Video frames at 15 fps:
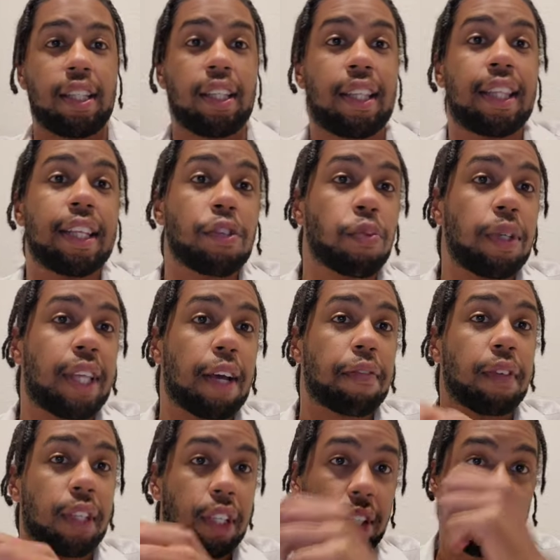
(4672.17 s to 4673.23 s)
This would
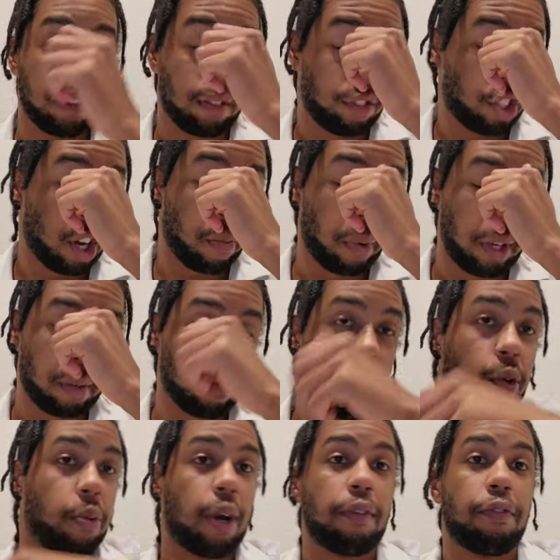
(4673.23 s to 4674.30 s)
definitely generate more
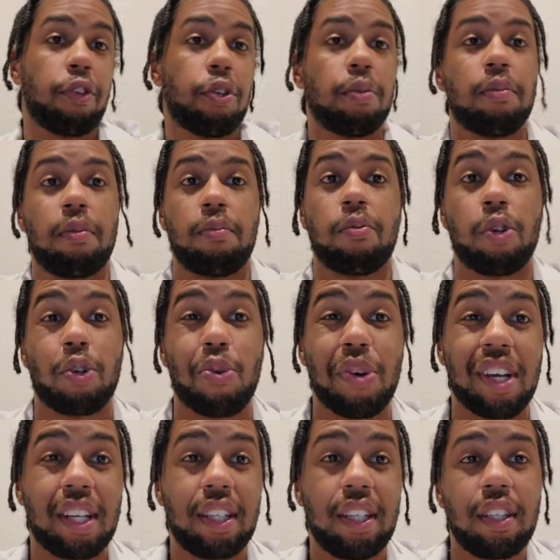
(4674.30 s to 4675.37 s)
revenue more
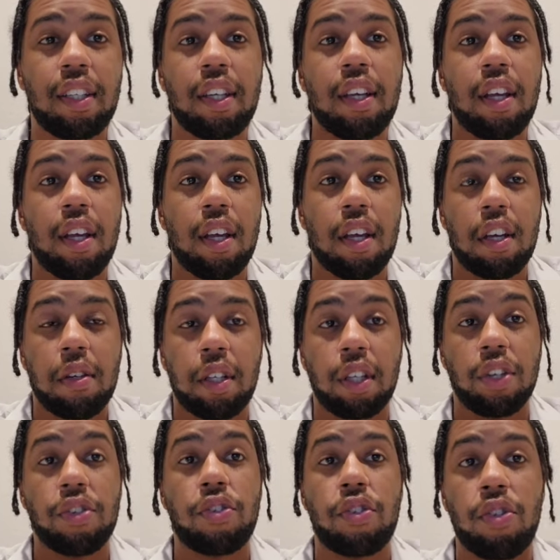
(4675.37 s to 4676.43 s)
quickly,
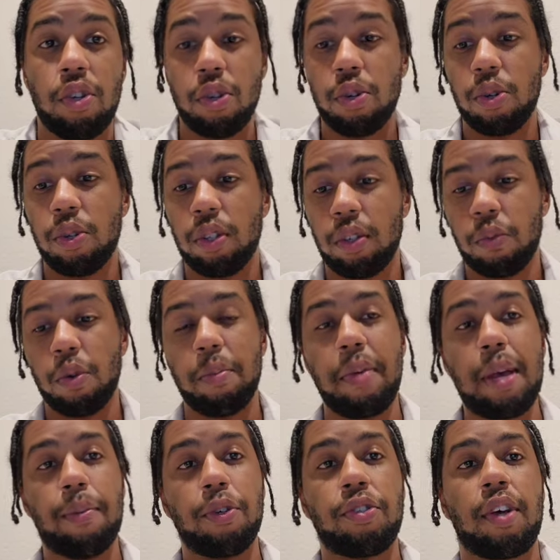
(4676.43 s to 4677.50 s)
because you will be
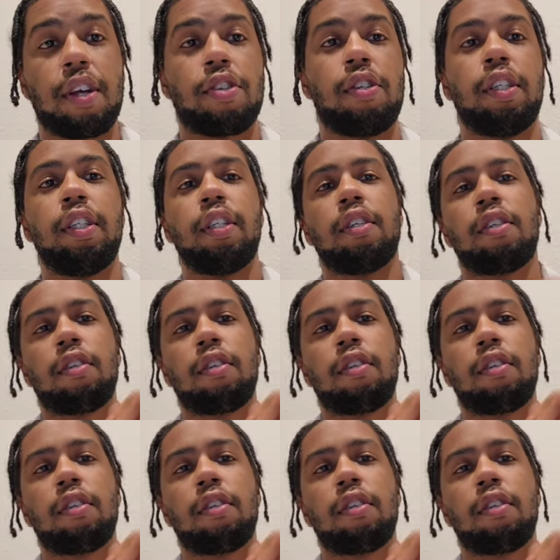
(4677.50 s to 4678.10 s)
able to actually